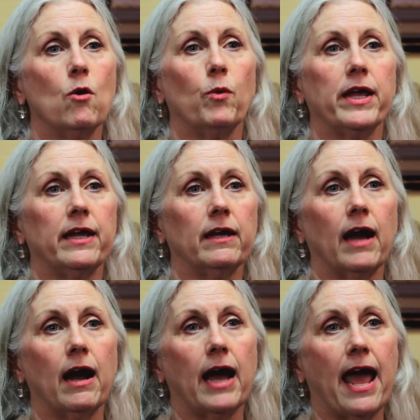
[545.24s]
We
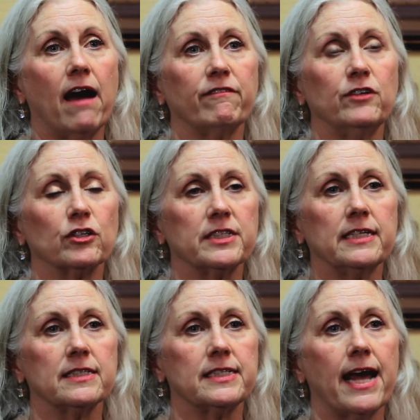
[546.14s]
have
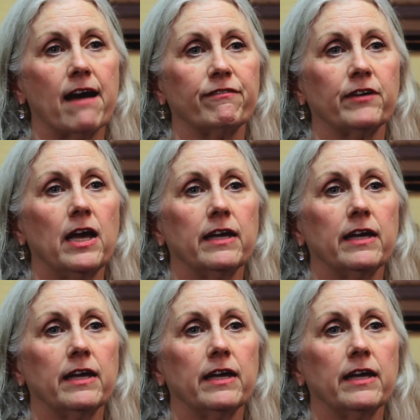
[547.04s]
nursing staff